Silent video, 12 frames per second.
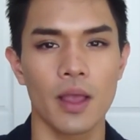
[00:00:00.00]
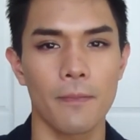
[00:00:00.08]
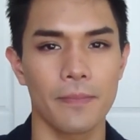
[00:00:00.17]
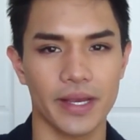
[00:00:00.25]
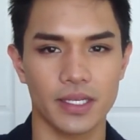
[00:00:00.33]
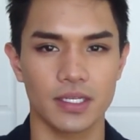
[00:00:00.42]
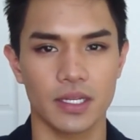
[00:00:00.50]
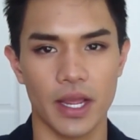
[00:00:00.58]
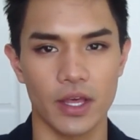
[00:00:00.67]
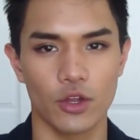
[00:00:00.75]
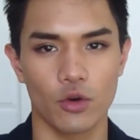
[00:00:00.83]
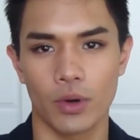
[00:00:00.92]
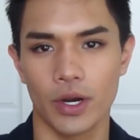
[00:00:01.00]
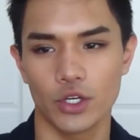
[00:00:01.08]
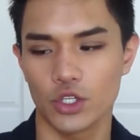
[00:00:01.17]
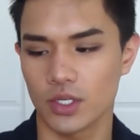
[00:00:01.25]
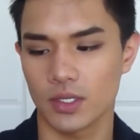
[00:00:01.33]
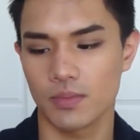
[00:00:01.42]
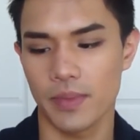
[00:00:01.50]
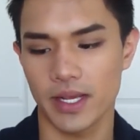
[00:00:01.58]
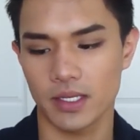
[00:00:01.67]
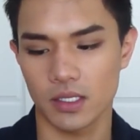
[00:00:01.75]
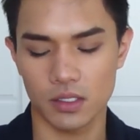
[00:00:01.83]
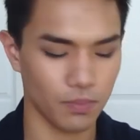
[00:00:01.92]
mixed together where it just
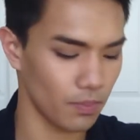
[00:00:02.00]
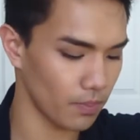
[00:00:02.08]
makes this,